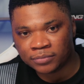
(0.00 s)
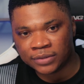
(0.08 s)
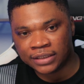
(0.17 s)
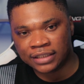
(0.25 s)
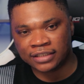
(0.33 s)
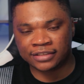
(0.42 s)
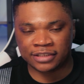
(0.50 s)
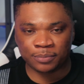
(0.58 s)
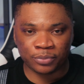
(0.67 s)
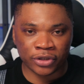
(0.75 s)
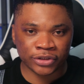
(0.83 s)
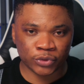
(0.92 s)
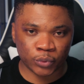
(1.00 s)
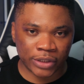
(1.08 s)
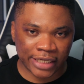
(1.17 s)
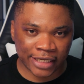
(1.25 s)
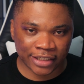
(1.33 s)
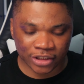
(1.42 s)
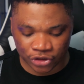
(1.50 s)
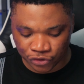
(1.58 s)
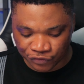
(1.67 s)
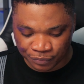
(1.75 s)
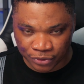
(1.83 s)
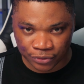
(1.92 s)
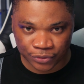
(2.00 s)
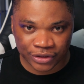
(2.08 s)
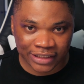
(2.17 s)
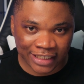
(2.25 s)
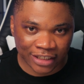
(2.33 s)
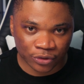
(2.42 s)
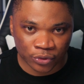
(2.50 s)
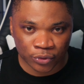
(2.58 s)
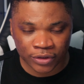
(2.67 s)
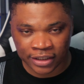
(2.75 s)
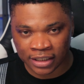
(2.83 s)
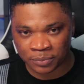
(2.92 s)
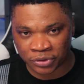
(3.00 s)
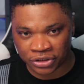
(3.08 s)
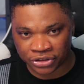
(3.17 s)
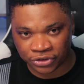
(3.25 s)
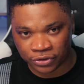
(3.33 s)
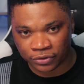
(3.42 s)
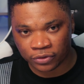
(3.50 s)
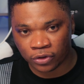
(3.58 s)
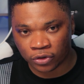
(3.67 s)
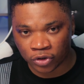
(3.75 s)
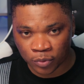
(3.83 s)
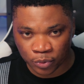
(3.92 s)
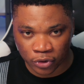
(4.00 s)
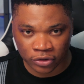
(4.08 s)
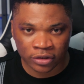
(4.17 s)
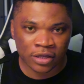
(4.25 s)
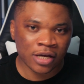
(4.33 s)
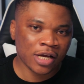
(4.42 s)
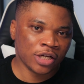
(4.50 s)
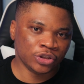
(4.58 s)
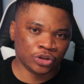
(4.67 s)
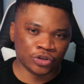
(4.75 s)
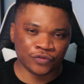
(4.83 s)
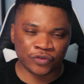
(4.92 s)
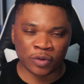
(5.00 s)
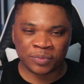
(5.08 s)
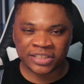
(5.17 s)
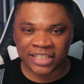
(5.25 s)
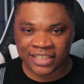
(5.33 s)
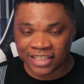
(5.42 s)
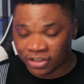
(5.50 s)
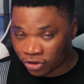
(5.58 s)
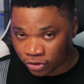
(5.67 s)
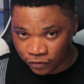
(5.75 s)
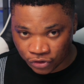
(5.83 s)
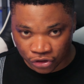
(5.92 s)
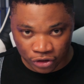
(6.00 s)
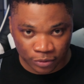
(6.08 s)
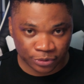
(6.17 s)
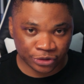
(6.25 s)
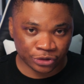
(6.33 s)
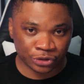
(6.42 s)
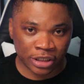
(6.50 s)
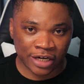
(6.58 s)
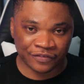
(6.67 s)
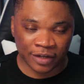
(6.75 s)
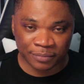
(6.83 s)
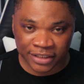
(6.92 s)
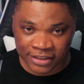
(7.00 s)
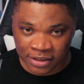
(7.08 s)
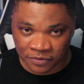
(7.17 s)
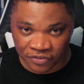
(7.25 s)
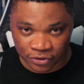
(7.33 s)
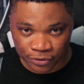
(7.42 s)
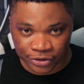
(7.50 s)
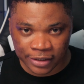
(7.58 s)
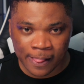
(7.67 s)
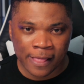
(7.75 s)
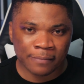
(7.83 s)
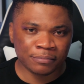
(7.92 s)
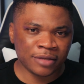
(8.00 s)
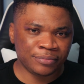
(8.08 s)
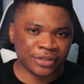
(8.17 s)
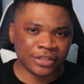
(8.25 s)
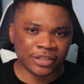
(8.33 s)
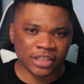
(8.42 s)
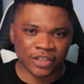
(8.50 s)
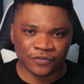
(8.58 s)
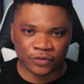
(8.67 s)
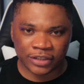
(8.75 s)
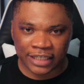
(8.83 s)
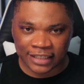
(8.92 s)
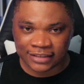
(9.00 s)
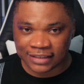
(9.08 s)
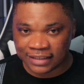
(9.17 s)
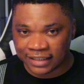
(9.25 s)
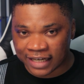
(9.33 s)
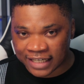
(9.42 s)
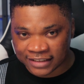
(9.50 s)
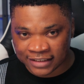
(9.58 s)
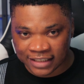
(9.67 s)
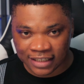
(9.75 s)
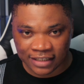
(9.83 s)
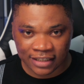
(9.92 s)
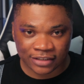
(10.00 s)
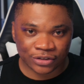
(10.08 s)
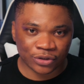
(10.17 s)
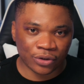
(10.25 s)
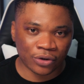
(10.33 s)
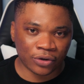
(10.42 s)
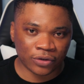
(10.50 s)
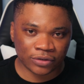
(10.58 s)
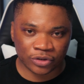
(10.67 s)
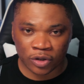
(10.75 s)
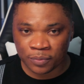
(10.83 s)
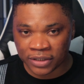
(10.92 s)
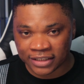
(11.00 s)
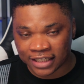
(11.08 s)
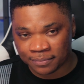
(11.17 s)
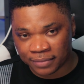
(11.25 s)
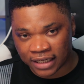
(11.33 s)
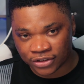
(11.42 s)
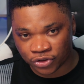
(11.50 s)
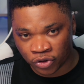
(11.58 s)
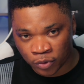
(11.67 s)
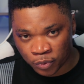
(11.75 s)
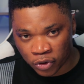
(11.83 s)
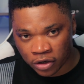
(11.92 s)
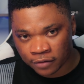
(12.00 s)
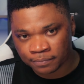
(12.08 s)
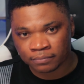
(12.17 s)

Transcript: is the point where you've built a good reputation on Upwork, you've completed a lot of jobs, you have amazing reviews, maybe even get the Rising Talent or top rated badge on Upwork.